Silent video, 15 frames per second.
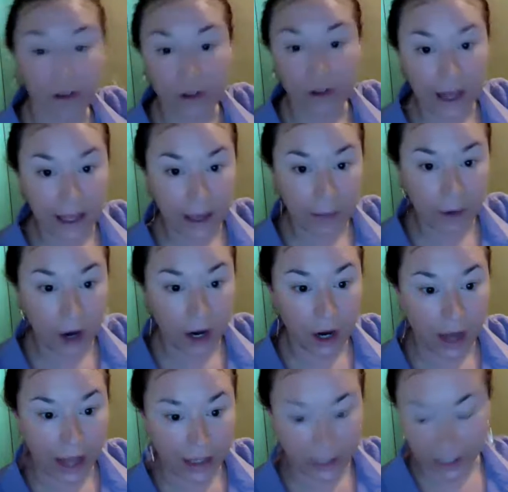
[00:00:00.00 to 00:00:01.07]
look like Kim
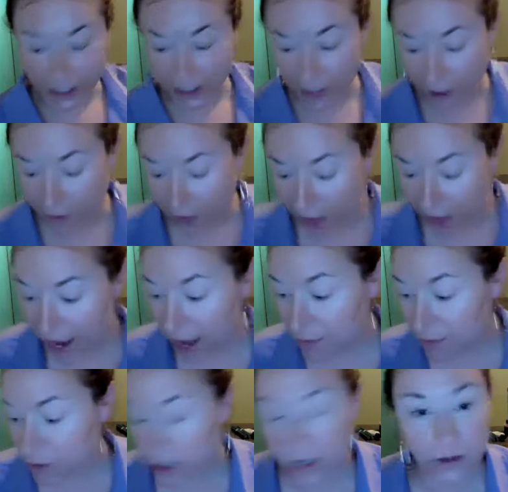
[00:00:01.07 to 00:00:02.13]
Kardashian. Okay.
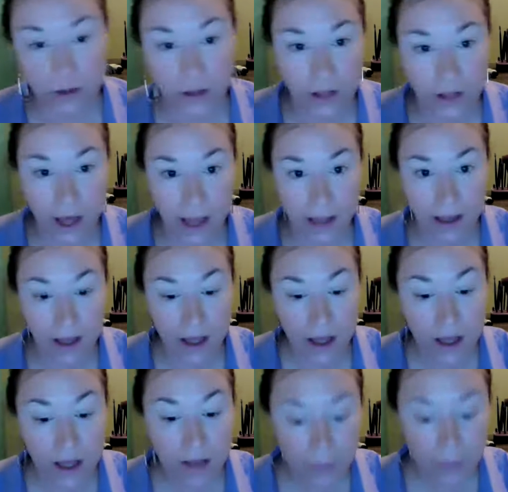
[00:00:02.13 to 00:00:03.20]
I'm trying to look like
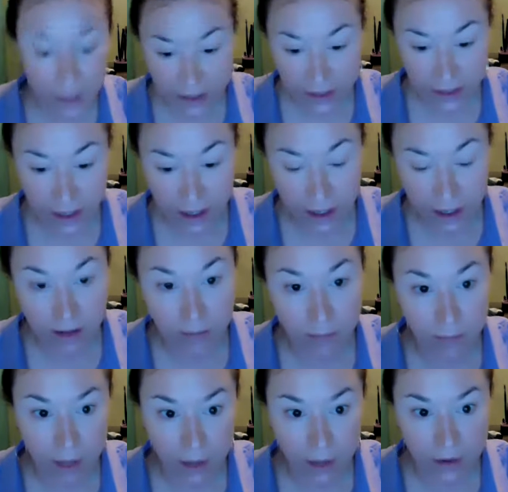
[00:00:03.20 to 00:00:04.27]
Melissa,
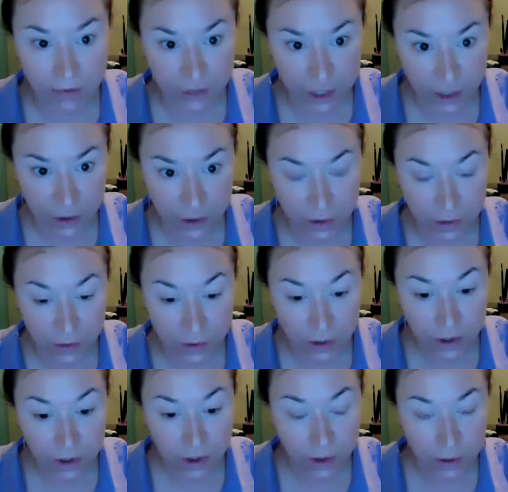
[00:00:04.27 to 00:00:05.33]
mother of two,
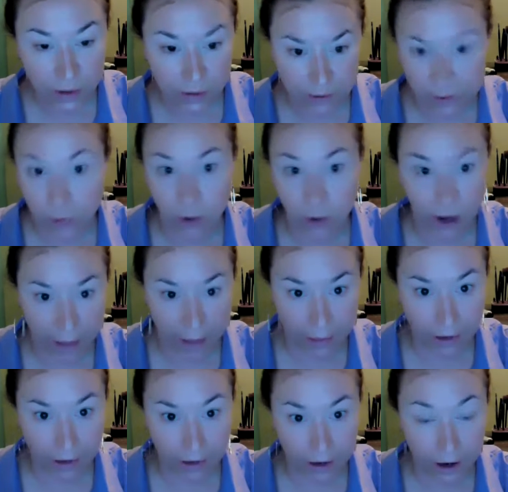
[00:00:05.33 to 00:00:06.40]
who lives in Port
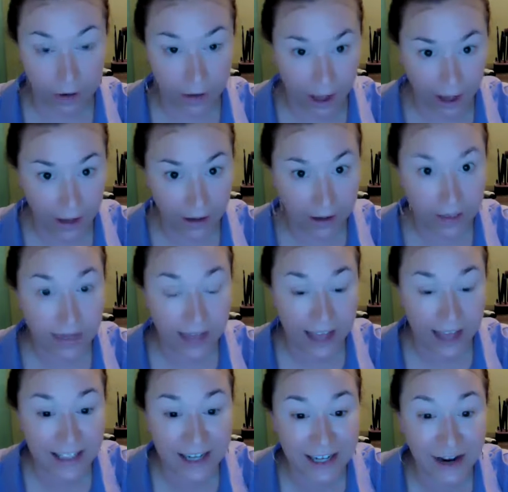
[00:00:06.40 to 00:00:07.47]
Allen. Okay.
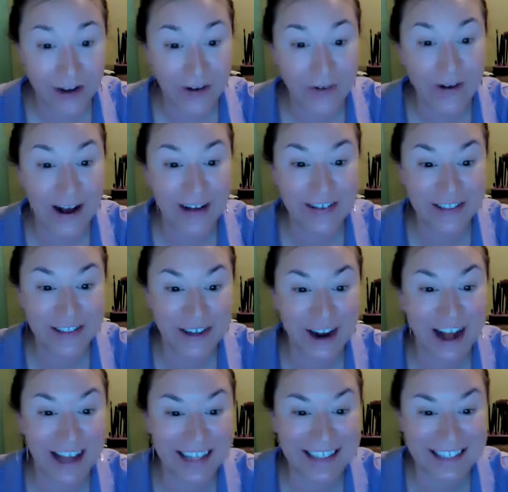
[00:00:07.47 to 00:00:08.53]
That's who I'm
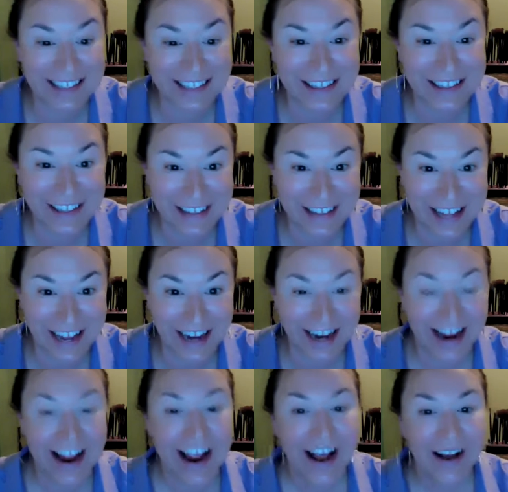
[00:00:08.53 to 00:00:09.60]
trying to look like.
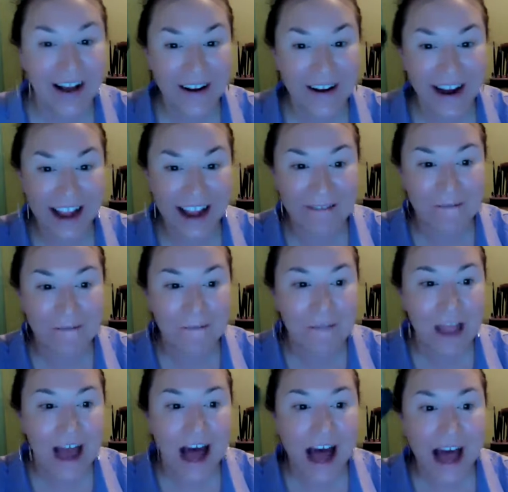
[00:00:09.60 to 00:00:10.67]
All right.
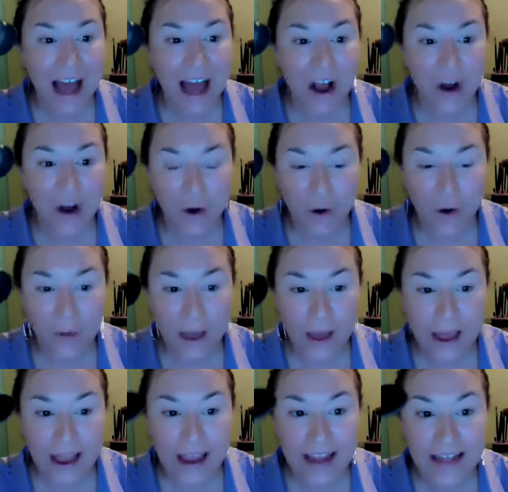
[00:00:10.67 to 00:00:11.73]
I
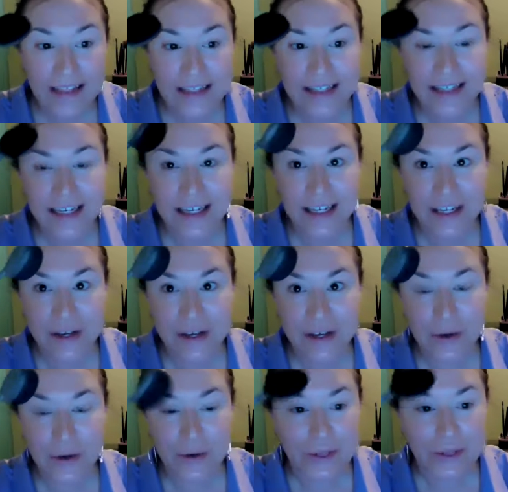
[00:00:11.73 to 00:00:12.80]
always
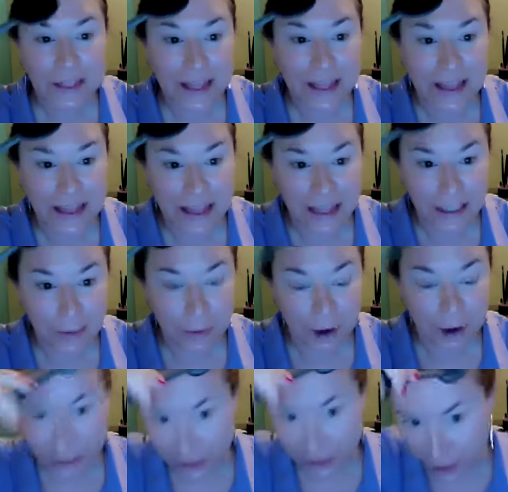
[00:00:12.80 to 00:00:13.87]
use this
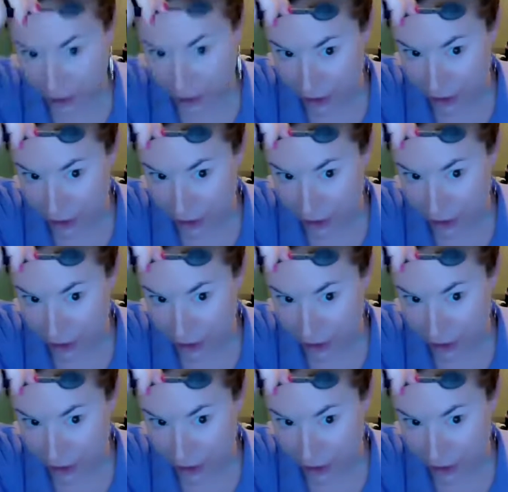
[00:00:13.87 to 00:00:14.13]
brush